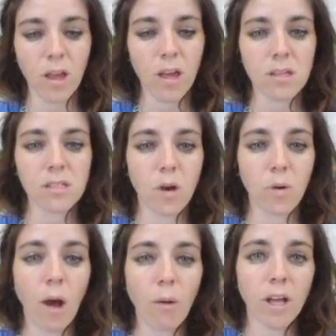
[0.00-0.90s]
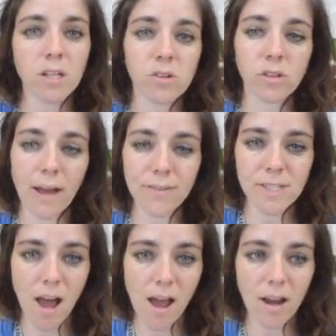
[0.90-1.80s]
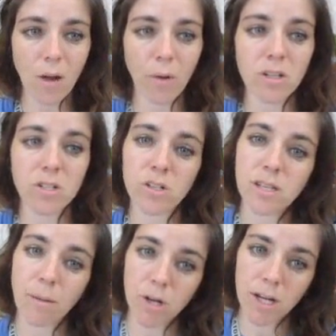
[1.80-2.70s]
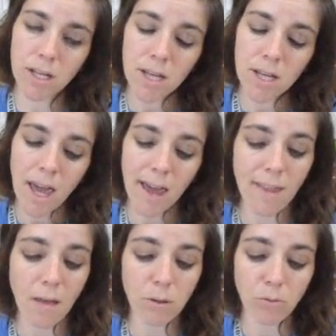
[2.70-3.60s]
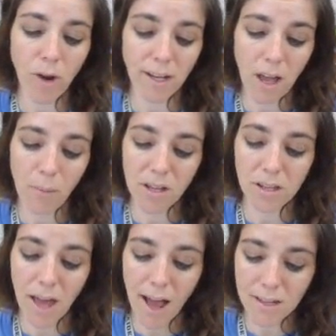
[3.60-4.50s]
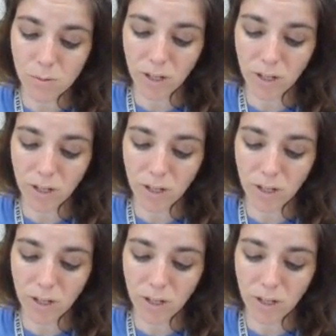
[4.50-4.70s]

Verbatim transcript: So I want you to do your left side. I want you to do your summary, and then be ready to come in class.